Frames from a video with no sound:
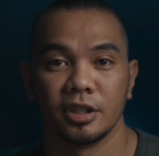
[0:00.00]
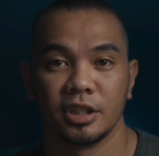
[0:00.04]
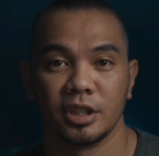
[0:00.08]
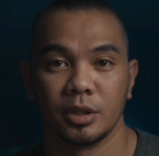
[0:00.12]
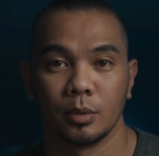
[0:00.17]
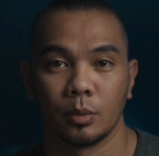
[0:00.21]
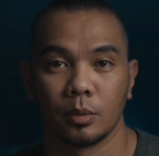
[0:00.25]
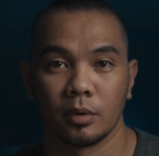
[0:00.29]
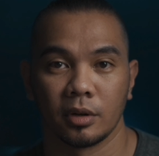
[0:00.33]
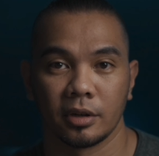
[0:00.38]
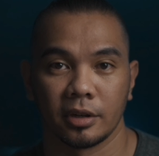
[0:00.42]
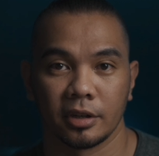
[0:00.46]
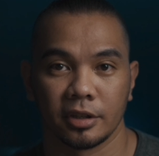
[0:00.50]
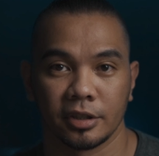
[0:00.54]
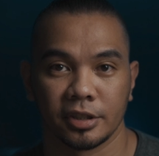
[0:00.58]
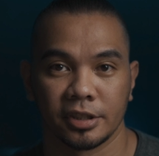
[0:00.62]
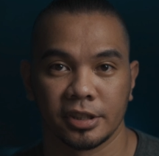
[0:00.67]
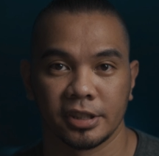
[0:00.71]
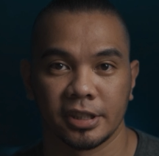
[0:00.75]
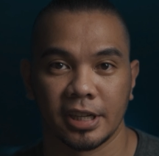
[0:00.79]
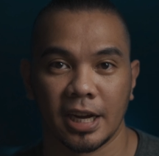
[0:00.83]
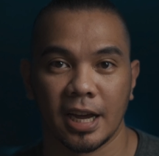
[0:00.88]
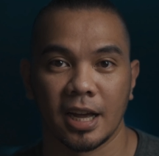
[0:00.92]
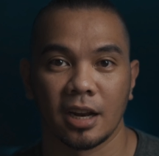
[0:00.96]
You want a
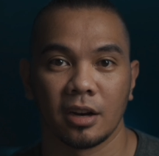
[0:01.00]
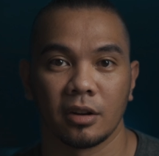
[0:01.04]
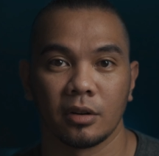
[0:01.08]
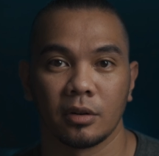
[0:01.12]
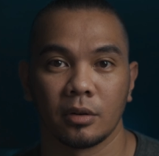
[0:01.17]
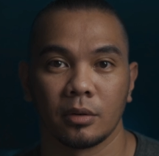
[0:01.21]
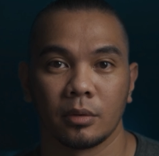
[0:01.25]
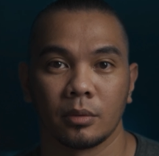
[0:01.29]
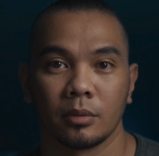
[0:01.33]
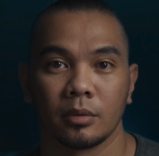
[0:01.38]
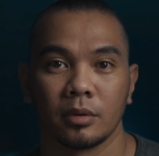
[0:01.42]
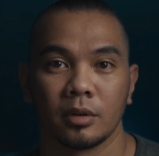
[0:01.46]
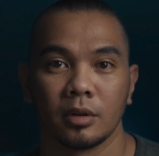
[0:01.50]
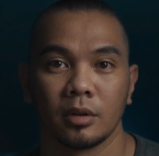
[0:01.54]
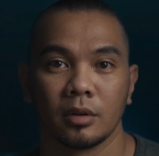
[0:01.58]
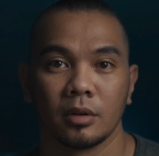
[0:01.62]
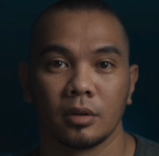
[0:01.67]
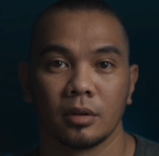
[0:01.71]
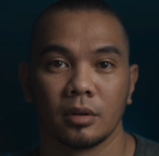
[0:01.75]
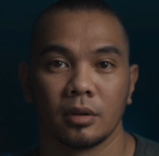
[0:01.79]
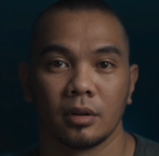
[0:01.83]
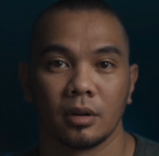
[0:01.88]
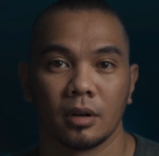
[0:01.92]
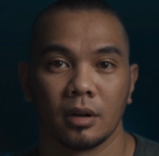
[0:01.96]
shallow
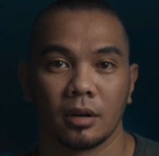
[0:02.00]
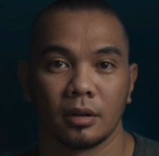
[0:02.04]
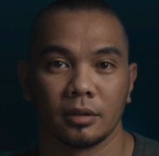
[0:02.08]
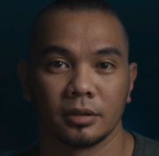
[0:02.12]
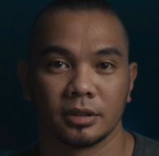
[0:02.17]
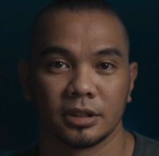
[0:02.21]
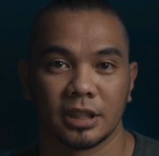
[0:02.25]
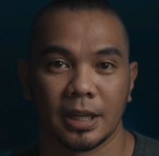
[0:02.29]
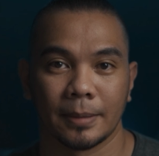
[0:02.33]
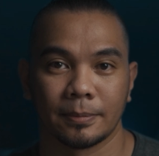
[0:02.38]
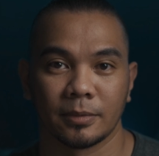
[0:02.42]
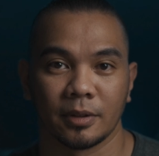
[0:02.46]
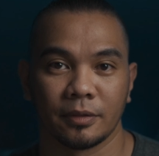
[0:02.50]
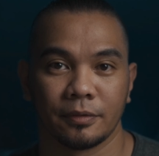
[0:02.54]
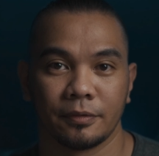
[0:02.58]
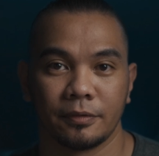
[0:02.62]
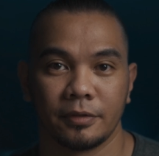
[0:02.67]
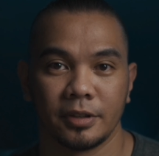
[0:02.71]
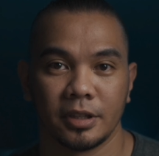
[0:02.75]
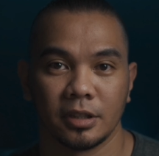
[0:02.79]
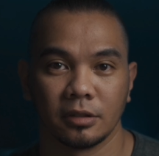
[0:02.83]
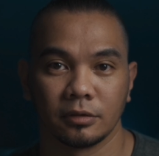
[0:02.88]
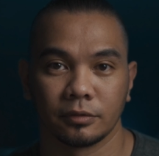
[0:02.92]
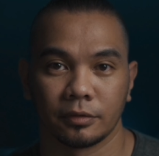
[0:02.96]
depth of
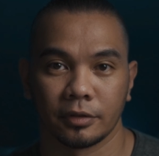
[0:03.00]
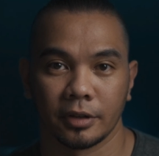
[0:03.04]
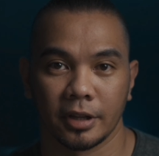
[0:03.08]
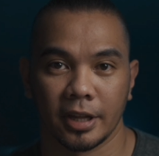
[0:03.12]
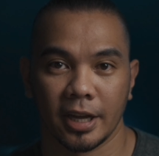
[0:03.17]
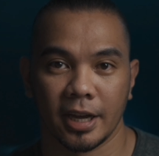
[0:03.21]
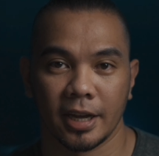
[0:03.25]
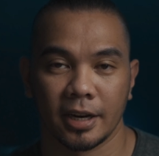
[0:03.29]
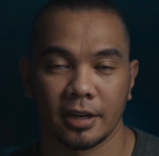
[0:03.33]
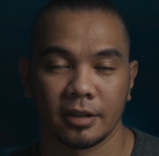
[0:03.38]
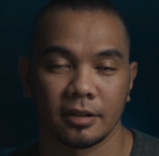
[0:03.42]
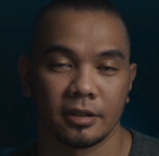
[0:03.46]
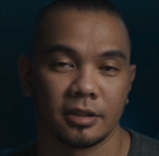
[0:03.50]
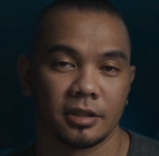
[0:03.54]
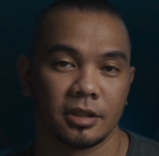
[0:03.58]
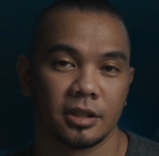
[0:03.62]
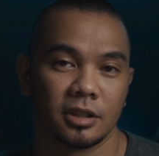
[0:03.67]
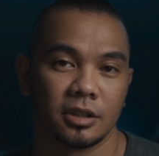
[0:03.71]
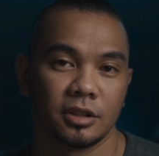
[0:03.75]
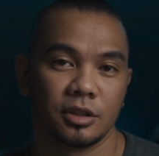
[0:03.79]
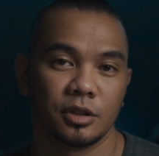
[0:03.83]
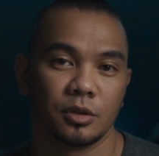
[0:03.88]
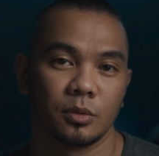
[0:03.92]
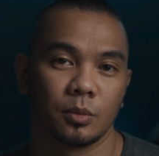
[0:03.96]
field for that.
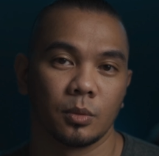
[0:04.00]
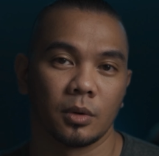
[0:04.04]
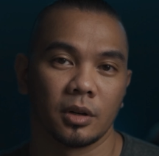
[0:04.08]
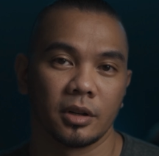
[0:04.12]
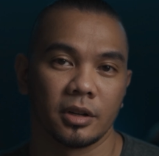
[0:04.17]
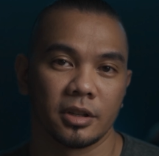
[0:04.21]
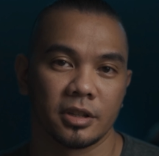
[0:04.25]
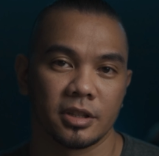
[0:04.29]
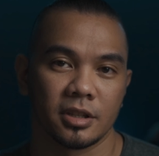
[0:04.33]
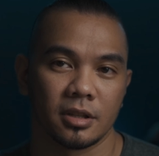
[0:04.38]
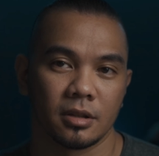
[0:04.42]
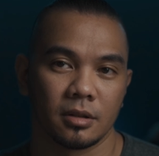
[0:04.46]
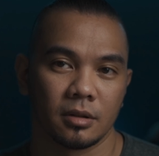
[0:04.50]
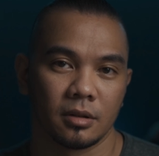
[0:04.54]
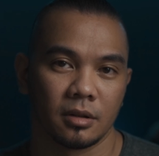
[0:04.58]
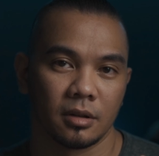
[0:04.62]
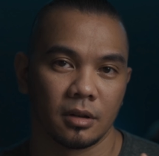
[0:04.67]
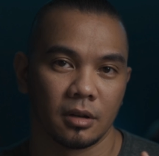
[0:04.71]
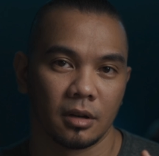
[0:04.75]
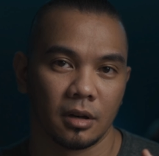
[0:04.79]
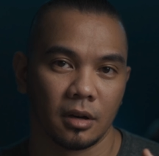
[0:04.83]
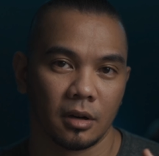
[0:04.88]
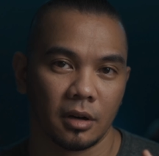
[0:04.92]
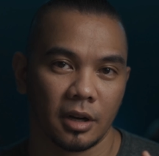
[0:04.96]
You want
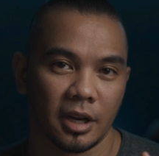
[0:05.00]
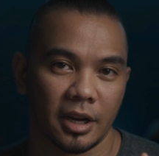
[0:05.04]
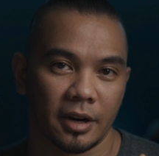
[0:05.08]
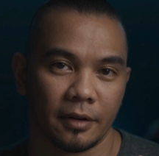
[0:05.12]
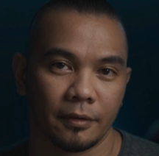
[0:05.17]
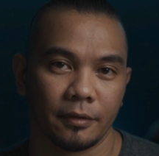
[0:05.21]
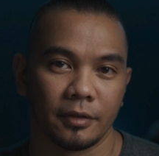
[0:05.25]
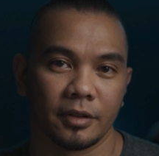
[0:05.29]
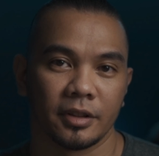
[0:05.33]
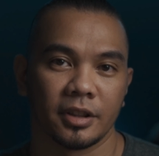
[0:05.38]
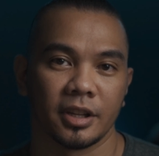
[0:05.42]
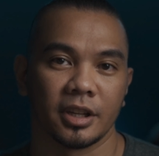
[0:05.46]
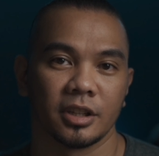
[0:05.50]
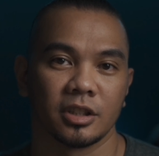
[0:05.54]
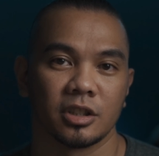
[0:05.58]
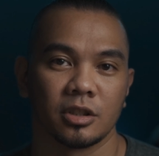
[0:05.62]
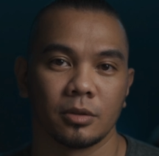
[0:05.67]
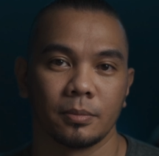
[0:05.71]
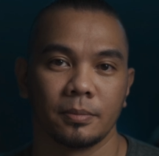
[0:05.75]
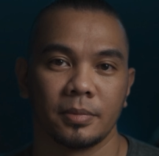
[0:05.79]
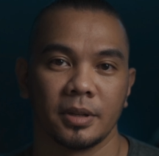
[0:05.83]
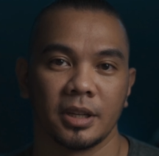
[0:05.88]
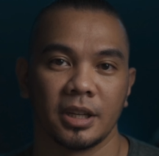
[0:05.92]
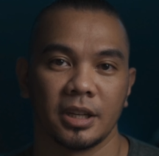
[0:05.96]
everything
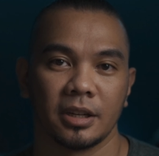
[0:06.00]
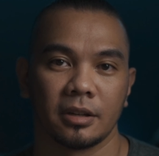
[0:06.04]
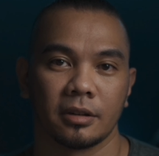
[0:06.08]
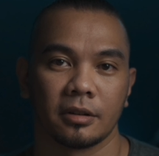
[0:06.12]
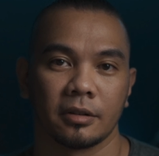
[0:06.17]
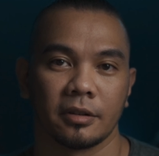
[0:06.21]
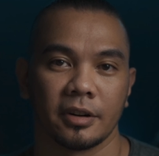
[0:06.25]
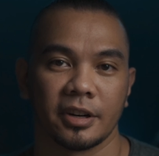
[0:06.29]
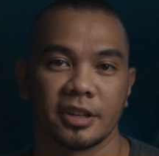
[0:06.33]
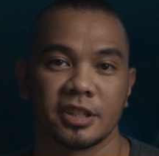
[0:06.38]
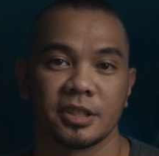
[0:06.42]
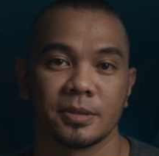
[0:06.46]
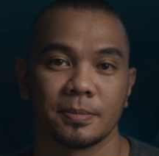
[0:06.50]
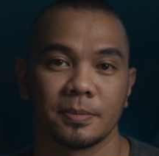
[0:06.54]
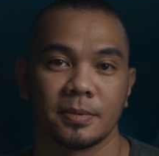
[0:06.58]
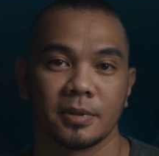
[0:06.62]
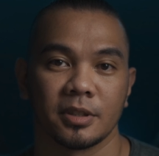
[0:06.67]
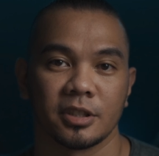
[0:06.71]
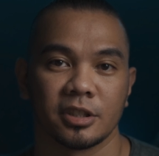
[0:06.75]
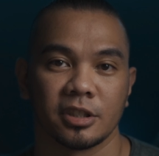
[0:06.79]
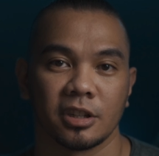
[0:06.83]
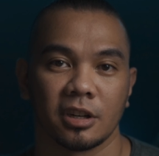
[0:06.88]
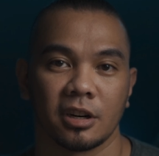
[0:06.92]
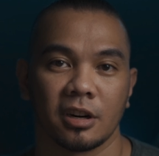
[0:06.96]
to be crisp,
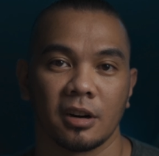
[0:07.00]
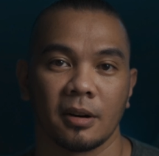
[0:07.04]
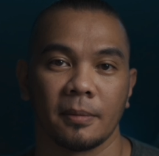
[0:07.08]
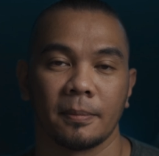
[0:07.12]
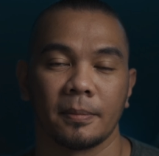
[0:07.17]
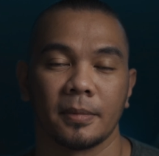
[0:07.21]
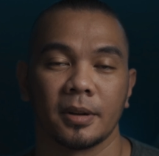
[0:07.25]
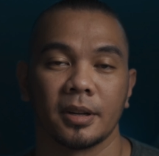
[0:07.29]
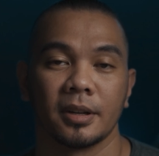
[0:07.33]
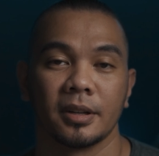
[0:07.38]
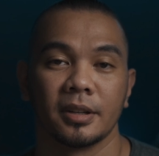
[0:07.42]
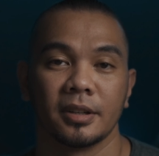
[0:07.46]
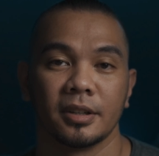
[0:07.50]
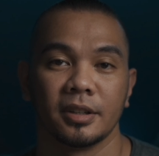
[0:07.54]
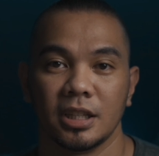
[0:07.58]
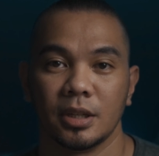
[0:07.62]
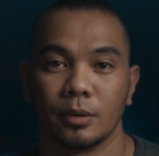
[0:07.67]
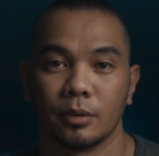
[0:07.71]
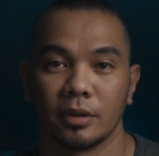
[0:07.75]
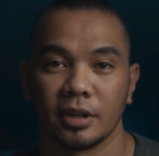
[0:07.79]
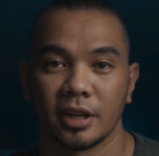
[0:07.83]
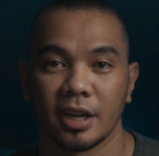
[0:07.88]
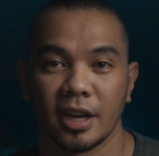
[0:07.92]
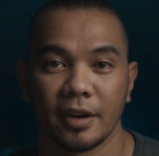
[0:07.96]
sharp.
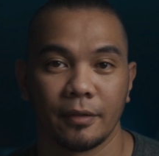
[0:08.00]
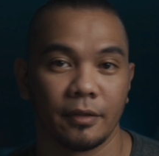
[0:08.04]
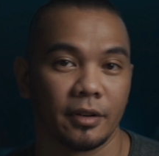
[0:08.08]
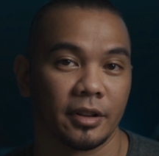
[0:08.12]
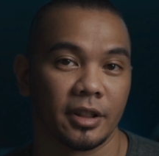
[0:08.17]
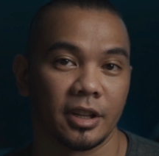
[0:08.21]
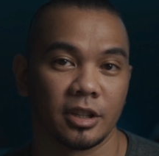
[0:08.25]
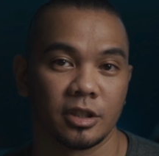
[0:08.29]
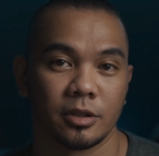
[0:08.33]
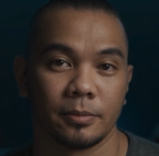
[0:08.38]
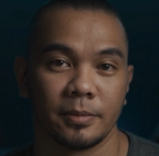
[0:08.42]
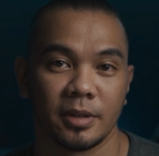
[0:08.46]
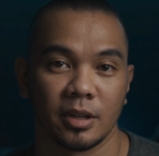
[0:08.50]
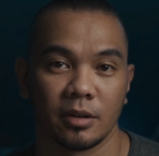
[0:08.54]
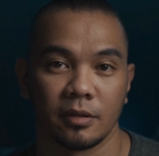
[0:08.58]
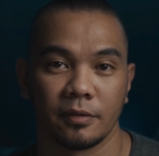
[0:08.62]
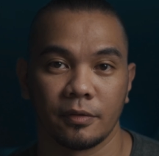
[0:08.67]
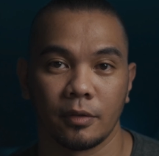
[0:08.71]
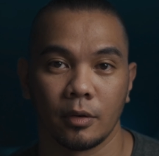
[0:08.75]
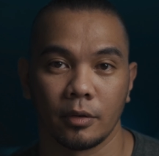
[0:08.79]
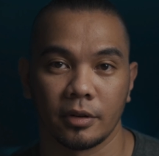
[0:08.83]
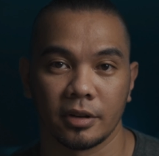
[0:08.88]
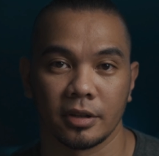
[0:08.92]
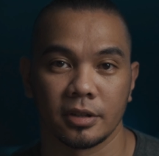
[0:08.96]
You want everything to be
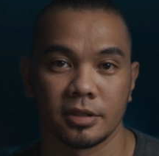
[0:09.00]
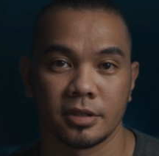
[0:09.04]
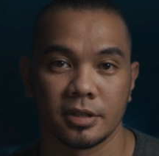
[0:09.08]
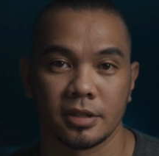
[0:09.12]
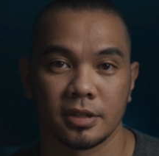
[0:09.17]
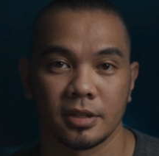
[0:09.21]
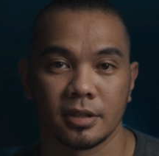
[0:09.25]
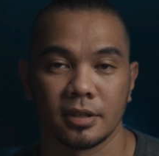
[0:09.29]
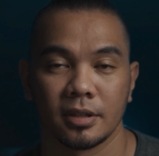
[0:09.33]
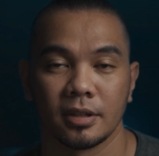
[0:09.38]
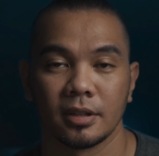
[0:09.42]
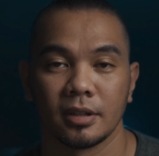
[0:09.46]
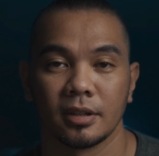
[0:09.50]
unfocused.